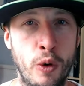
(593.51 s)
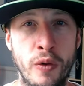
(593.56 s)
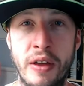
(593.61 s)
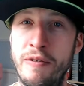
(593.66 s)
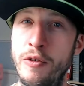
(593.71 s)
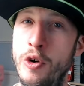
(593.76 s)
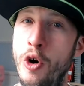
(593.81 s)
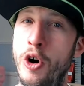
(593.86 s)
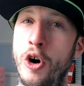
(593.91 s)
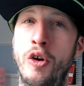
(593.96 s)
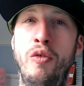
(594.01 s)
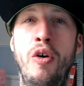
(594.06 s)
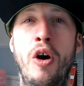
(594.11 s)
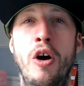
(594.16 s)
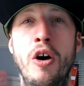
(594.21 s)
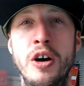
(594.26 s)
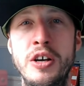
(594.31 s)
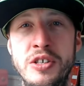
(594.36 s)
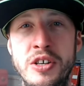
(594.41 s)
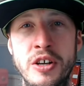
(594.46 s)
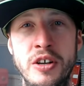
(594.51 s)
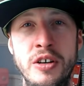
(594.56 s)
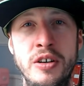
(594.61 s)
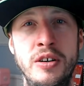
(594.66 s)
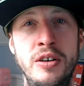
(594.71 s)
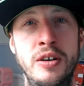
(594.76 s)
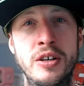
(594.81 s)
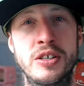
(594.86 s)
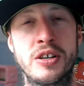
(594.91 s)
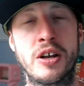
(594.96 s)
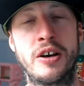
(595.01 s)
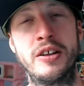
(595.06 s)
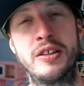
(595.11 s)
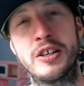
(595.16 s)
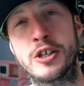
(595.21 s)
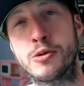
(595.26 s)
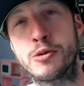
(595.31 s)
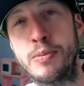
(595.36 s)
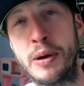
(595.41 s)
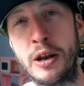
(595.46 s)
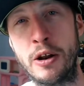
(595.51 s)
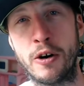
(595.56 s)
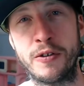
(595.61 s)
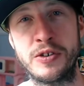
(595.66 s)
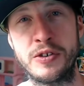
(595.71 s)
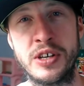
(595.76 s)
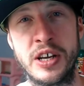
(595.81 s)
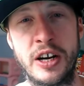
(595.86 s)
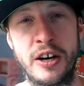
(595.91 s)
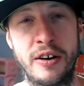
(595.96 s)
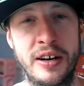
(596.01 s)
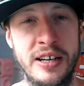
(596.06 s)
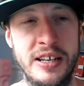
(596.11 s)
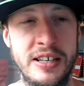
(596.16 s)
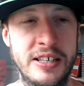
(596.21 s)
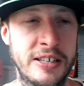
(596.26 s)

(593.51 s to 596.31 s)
they've got Horizon. It's like the spin-off series.